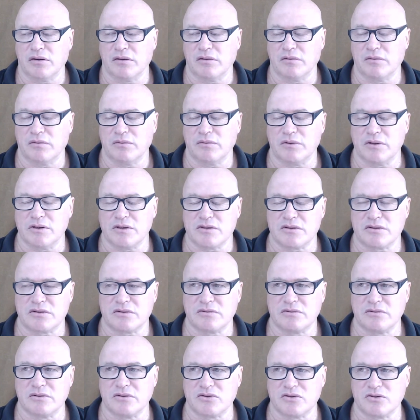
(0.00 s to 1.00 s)

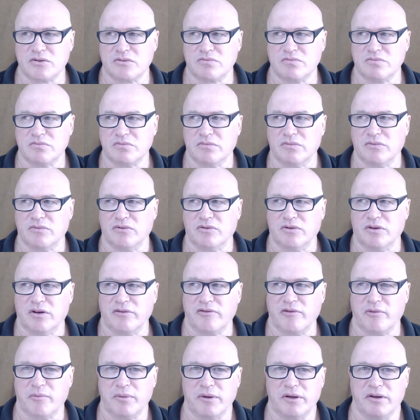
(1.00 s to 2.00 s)
there's sort
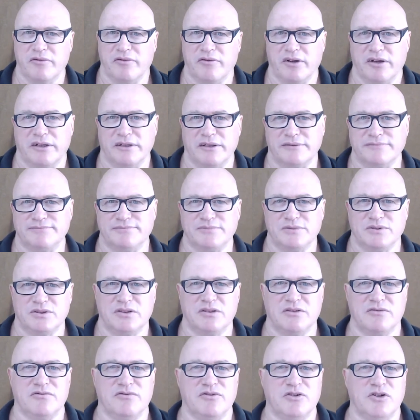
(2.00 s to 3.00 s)
of a bit of a
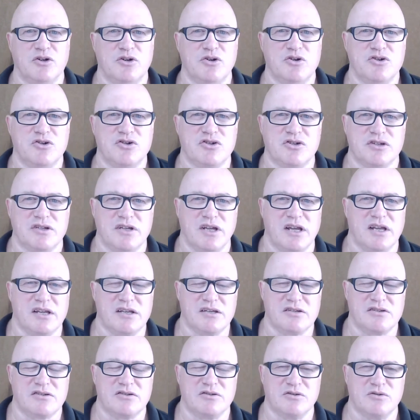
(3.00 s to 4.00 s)
confusion
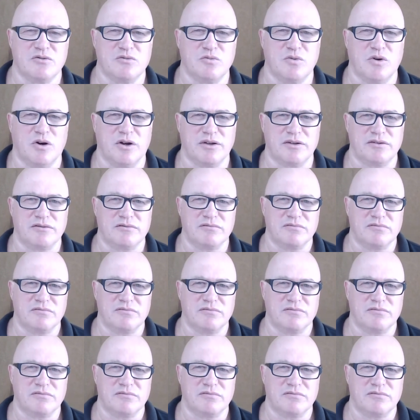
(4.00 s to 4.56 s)
as to what